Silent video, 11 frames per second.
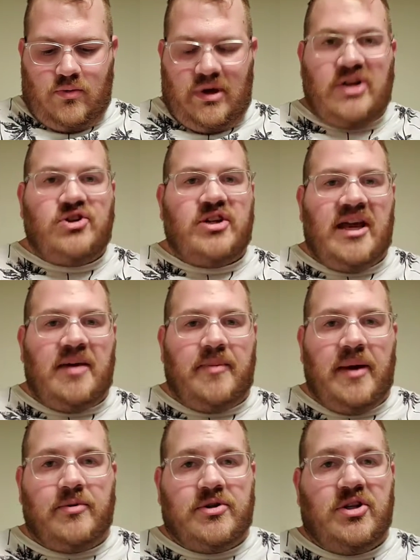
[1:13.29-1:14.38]
we educate
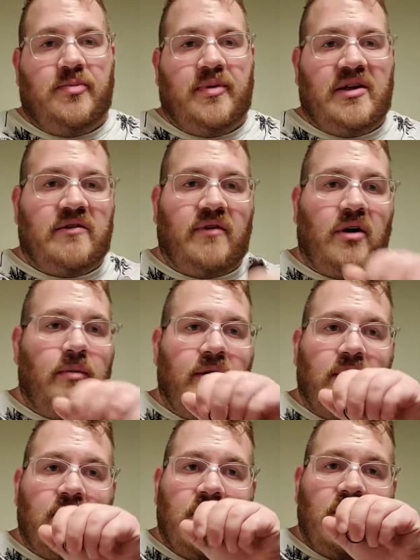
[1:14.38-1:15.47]
people to the best of our
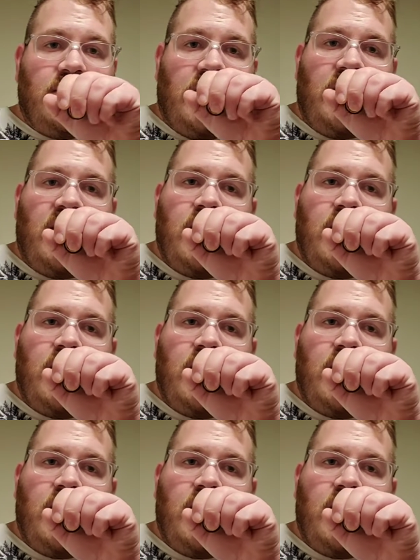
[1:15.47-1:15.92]
abilities.